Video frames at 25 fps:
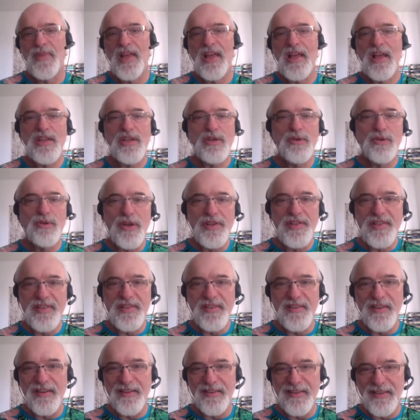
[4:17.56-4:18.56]
You
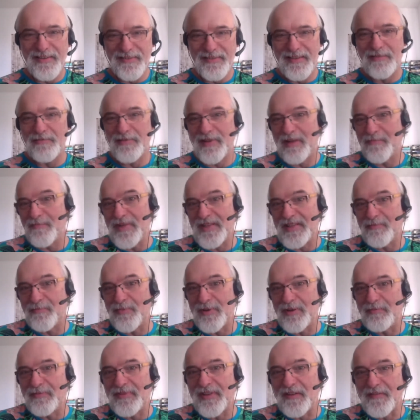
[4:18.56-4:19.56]
lost, that must have
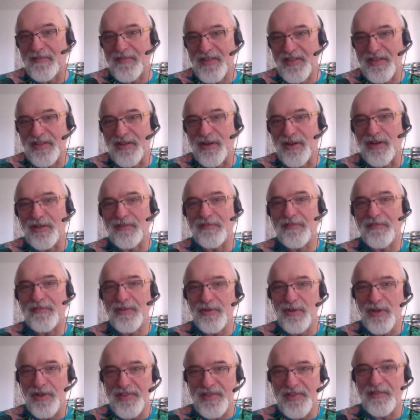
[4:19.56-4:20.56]
been a tough start.
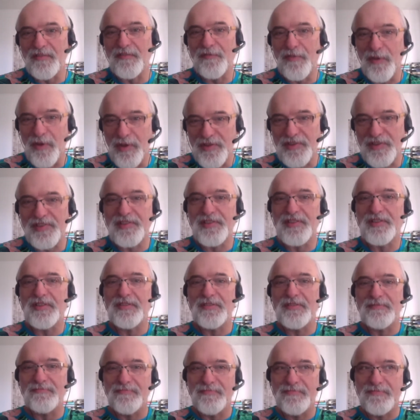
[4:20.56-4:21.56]
You lost the first
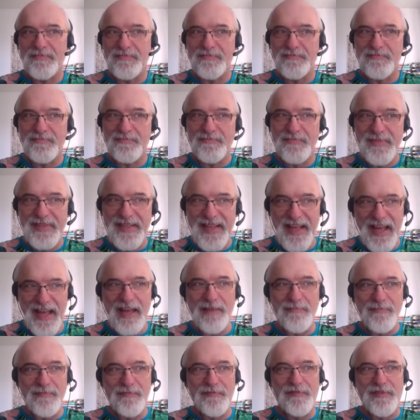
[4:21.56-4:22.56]

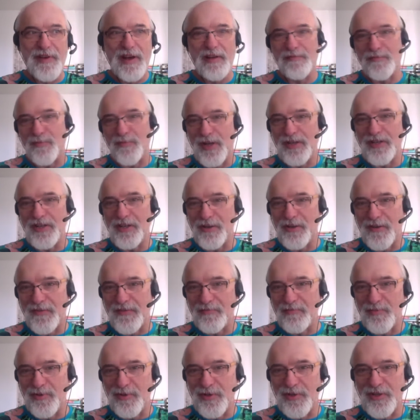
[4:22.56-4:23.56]
game 5-1 in
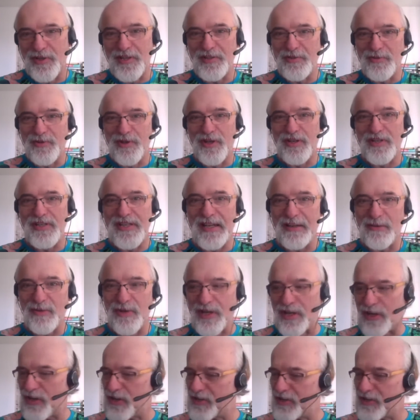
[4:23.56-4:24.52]
Gothenburg, and you got a yellow card